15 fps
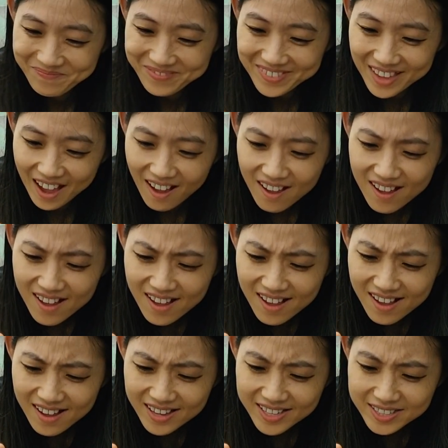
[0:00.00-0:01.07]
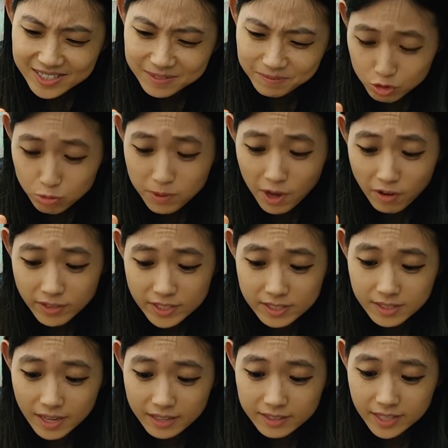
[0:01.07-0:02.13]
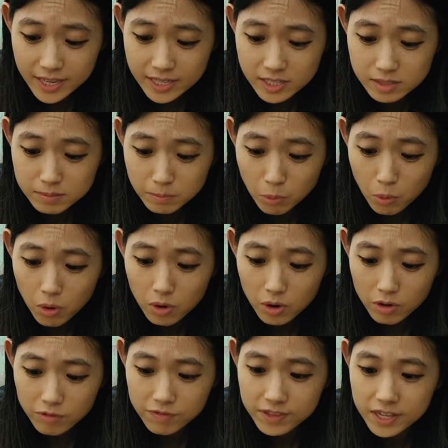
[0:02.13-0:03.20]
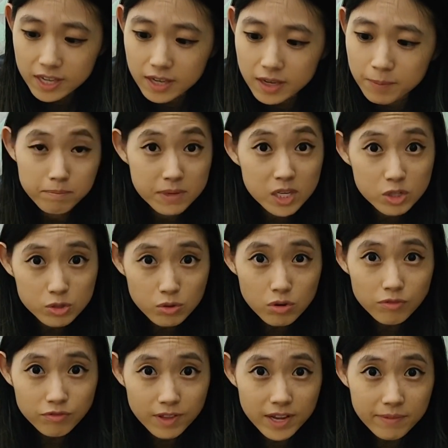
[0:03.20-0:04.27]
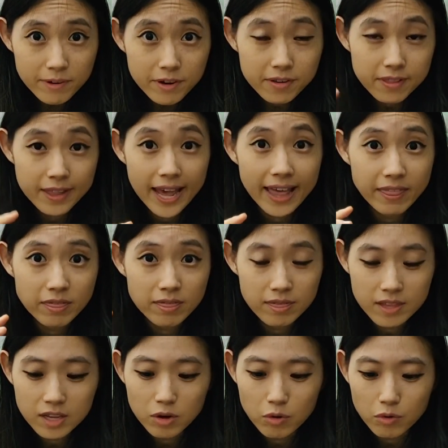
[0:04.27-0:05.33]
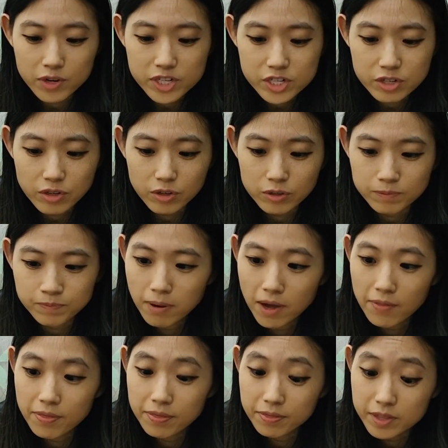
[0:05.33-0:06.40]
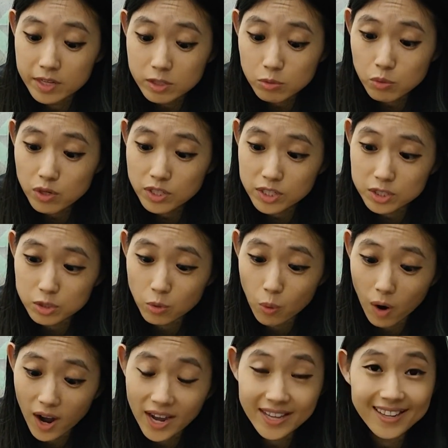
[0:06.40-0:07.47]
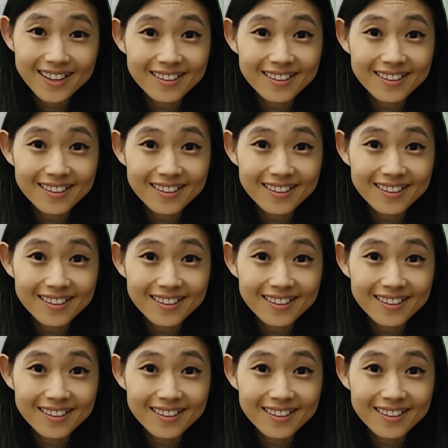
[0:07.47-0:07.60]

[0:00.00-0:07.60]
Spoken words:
Nice! To be honest, I taste more of the miso flavor than the original, but this one is quite